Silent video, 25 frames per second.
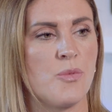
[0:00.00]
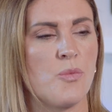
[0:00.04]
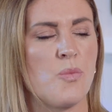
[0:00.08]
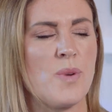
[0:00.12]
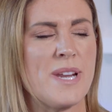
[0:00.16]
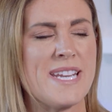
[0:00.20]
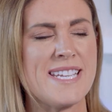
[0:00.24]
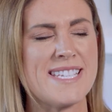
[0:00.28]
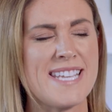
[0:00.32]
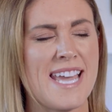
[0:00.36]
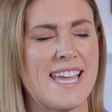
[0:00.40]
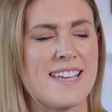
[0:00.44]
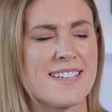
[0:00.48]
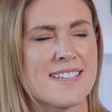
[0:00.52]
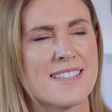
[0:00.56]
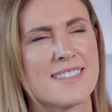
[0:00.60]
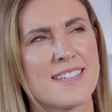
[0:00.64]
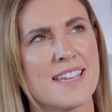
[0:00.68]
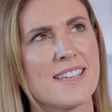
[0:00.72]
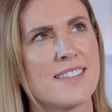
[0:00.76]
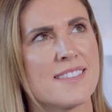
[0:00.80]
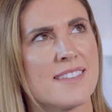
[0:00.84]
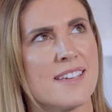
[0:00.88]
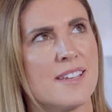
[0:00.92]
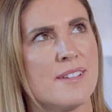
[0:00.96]
we tend to
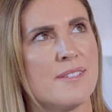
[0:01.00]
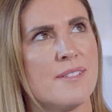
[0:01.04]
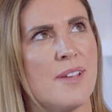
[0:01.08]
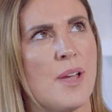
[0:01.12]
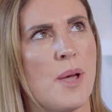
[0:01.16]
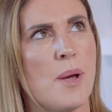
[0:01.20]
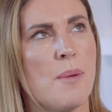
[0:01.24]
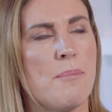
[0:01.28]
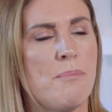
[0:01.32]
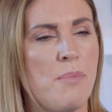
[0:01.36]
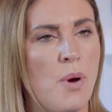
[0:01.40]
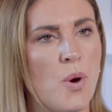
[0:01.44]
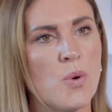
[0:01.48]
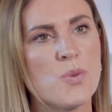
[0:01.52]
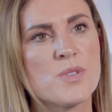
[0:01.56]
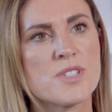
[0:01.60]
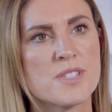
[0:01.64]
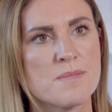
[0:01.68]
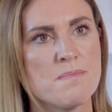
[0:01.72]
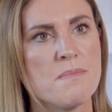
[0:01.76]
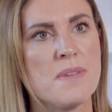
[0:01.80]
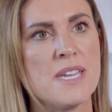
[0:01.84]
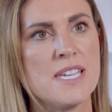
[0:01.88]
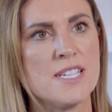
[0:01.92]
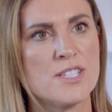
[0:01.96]
think that
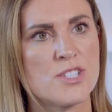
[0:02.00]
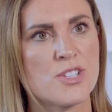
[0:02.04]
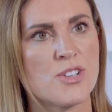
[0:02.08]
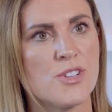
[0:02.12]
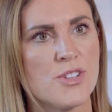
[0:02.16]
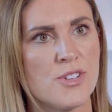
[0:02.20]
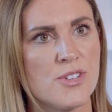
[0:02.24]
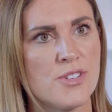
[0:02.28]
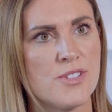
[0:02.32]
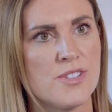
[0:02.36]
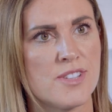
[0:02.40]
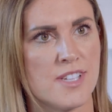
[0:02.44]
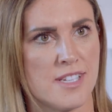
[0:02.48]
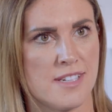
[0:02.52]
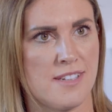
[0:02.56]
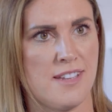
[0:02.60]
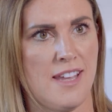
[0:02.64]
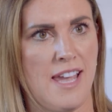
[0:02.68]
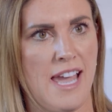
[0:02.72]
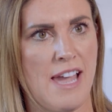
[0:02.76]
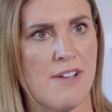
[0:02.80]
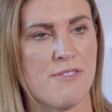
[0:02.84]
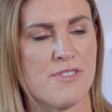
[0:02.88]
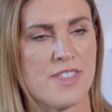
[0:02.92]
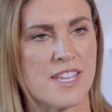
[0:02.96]
post Me Too, that
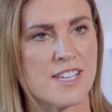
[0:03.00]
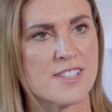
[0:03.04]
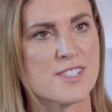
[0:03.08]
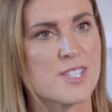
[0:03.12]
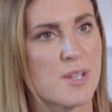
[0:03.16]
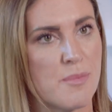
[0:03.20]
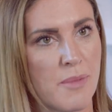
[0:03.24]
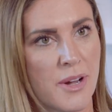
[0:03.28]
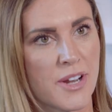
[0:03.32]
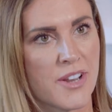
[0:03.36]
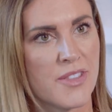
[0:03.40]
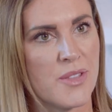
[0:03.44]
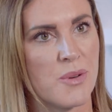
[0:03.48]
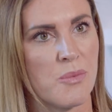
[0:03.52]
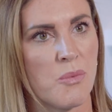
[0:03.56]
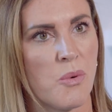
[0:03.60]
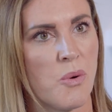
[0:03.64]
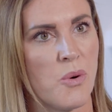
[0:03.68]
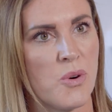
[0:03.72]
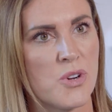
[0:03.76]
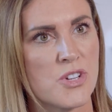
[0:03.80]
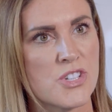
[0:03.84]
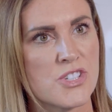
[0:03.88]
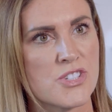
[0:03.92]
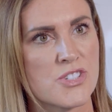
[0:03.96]
everything's come out in the
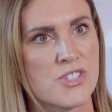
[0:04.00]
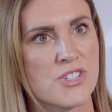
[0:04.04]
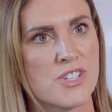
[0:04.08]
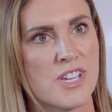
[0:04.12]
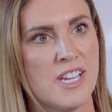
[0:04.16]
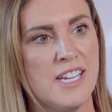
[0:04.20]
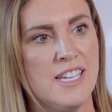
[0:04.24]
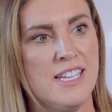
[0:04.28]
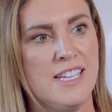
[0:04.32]
wash.